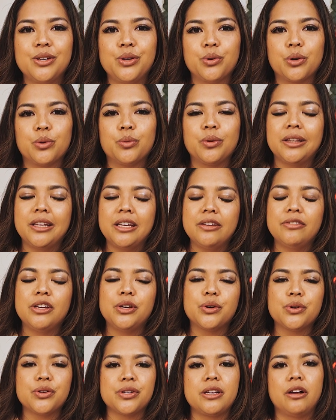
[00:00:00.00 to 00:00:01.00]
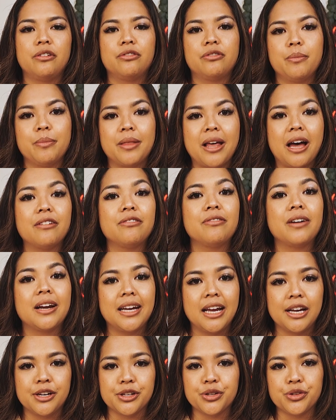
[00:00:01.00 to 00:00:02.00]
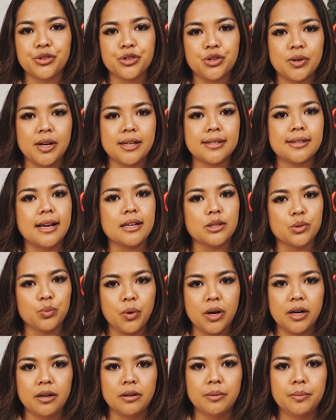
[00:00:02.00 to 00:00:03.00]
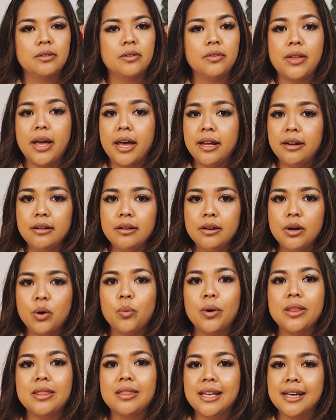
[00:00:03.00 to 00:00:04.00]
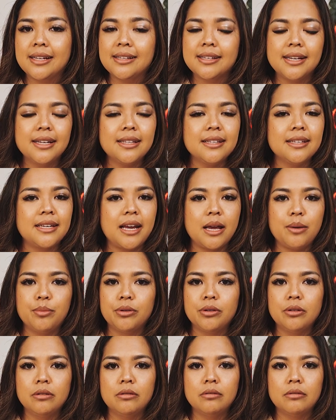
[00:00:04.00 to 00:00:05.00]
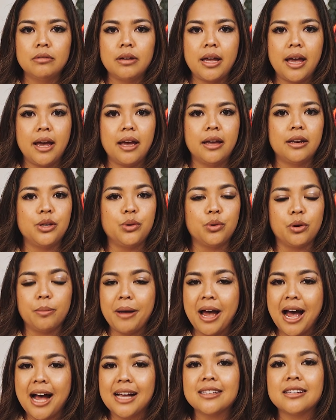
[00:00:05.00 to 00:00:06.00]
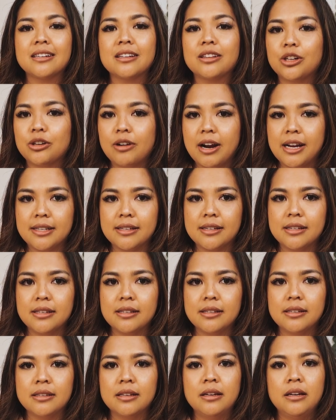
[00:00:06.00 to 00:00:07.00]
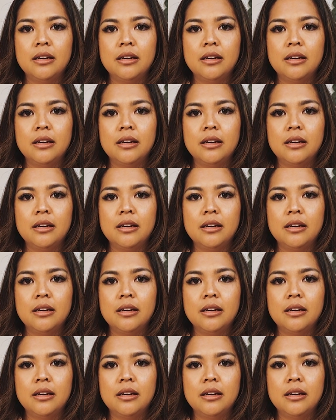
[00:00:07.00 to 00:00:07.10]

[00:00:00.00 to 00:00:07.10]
you're relieving yourself from that financial stress as well. Then, when things get stable and you're past the crisis,